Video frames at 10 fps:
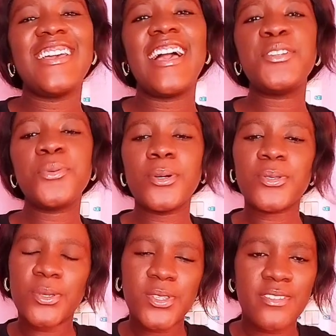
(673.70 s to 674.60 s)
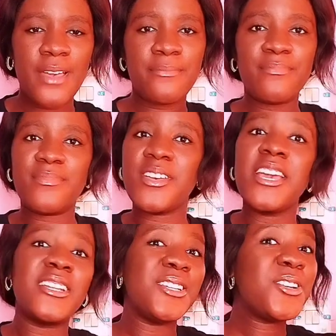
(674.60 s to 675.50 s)
and do what? Subscribe.
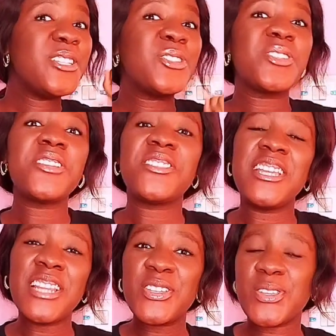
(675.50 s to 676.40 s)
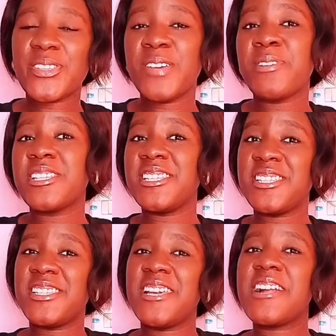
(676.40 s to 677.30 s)
The goal is to get to 10,000 subscribers
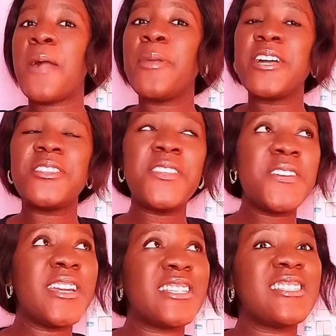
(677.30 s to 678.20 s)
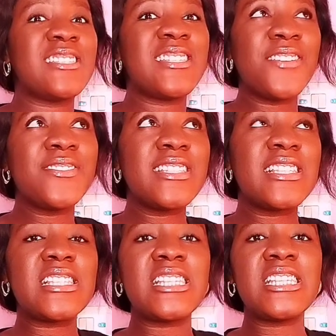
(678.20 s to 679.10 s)
this year, and we are
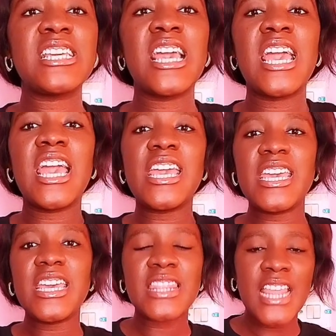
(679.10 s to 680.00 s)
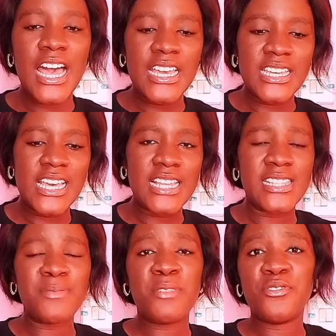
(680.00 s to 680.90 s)
379 at
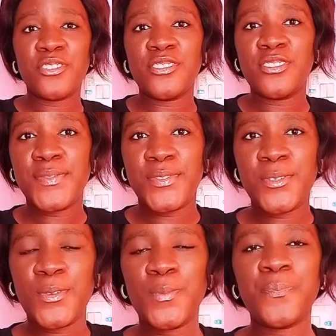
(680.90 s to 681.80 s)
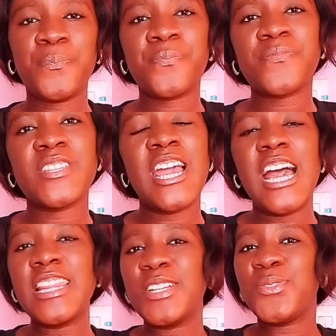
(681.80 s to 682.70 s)
the time I'm recording this video.
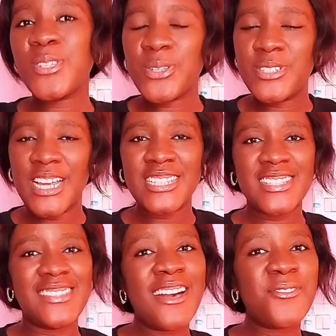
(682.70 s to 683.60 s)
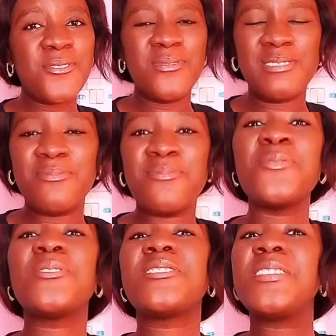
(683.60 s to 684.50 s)
And I trust God that goal
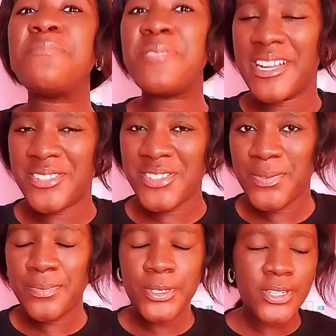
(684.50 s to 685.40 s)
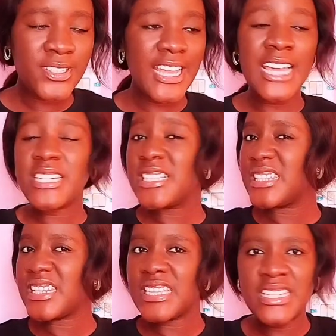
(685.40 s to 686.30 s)
will still be achieved, because
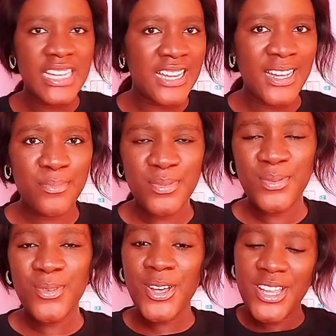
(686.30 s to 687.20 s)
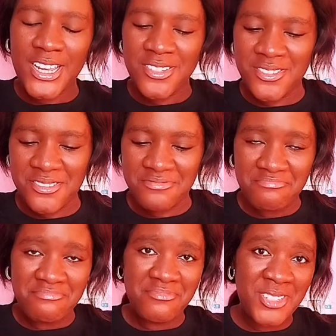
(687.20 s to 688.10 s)
anything can happen. What God cannot do
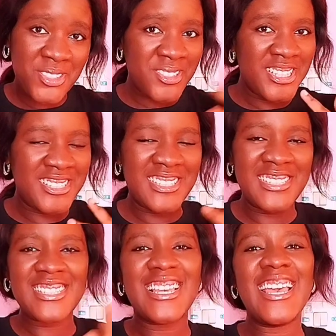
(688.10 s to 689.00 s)
does not exist.